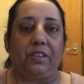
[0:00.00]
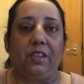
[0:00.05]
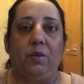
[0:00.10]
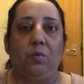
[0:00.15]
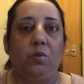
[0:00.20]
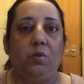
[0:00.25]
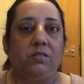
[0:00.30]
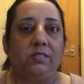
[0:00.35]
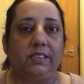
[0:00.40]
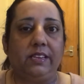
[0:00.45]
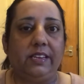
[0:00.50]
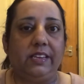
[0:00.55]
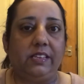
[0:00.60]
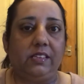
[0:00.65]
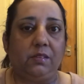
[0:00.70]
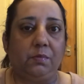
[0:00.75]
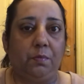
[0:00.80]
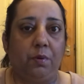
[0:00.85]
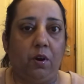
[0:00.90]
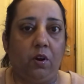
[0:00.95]
It wasn't in
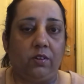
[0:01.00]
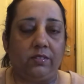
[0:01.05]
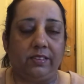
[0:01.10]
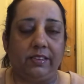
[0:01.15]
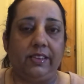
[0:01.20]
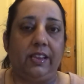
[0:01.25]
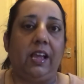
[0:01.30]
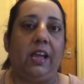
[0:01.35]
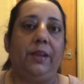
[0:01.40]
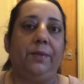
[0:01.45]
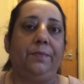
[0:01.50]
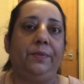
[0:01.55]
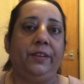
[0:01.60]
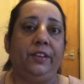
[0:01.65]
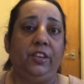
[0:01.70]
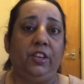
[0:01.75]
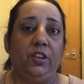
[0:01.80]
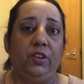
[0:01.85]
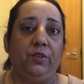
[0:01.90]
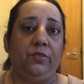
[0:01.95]
its box, and it had
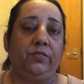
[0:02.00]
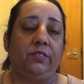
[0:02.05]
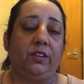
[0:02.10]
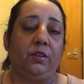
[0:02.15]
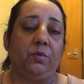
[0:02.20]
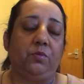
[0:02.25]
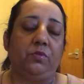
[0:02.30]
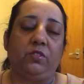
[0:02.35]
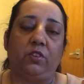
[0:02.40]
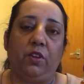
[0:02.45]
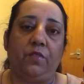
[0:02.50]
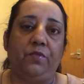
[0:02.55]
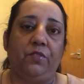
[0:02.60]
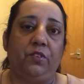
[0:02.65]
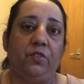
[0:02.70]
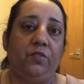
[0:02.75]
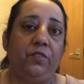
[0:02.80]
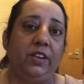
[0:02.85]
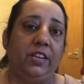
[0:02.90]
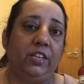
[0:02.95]
been used, and it was going
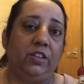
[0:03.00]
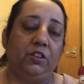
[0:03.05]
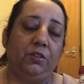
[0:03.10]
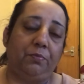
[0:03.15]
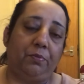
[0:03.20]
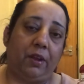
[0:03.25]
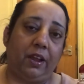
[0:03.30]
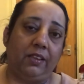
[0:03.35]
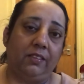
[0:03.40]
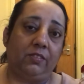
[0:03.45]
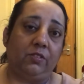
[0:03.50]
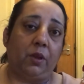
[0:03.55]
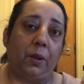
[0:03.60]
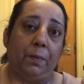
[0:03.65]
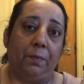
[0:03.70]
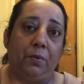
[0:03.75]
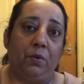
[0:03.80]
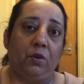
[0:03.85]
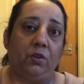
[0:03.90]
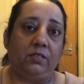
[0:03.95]
for a really good price, so I
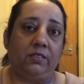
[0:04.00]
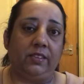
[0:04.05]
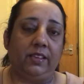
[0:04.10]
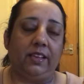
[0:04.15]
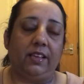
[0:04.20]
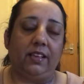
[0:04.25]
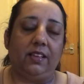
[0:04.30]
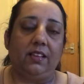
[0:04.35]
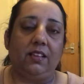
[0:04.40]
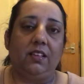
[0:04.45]
bought it.